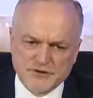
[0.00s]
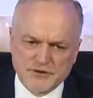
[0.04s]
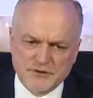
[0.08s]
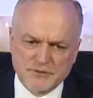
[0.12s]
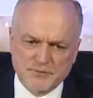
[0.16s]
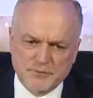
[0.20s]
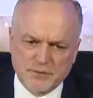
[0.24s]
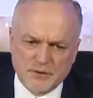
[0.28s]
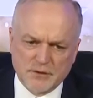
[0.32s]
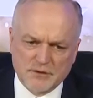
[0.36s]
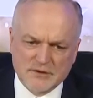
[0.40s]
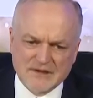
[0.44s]

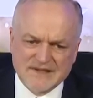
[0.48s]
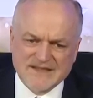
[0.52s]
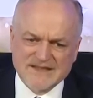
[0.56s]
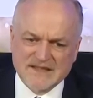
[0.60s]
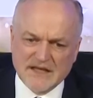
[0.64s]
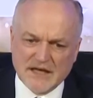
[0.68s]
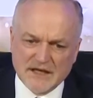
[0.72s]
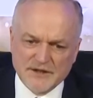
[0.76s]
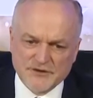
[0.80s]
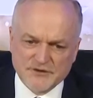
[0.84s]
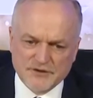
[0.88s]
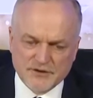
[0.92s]
So if you
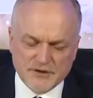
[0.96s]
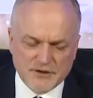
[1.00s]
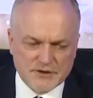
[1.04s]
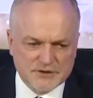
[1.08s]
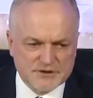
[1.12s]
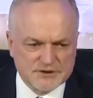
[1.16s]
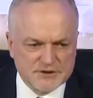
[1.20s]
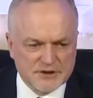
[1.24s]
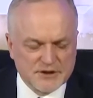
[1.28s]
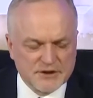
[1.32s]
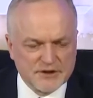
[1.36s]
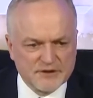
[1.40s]
look at our
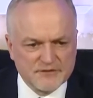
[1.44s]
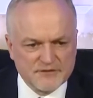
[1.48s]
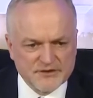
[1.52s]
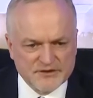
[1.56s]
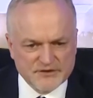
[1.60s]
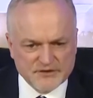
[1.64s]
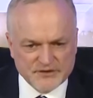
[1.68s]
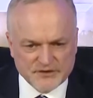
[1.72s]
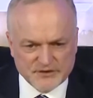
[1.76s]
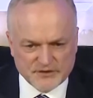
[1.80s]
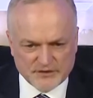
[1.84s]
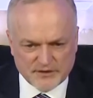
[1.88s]
port,
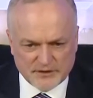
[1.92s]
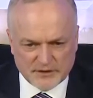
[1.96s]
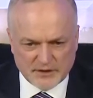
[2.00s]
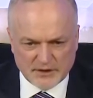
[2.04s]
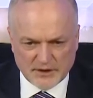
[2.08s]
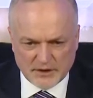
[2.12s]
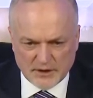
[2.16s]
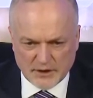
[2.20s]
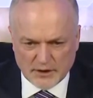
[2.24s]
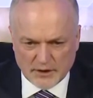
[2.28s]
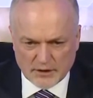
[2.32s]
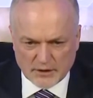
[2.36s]

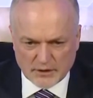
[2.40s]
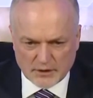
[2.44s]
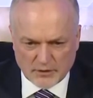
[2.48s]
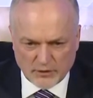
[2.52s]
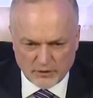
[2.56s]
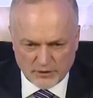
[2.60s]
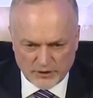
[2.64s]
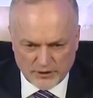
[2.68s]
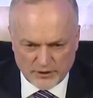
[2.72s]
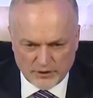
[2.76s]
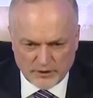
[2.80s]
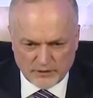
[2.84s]
or
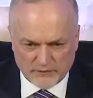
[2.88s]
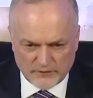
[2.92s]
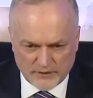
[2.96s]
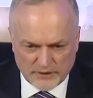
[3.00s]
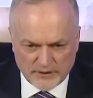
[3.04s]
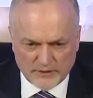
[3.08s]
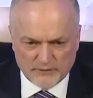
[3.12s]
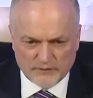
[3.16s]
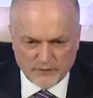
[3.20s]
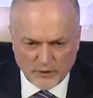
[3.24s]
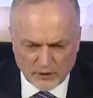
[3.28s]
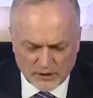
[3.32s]
Gdańsk
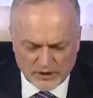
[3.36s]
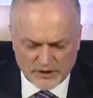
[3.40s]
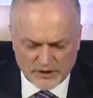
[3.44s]
port,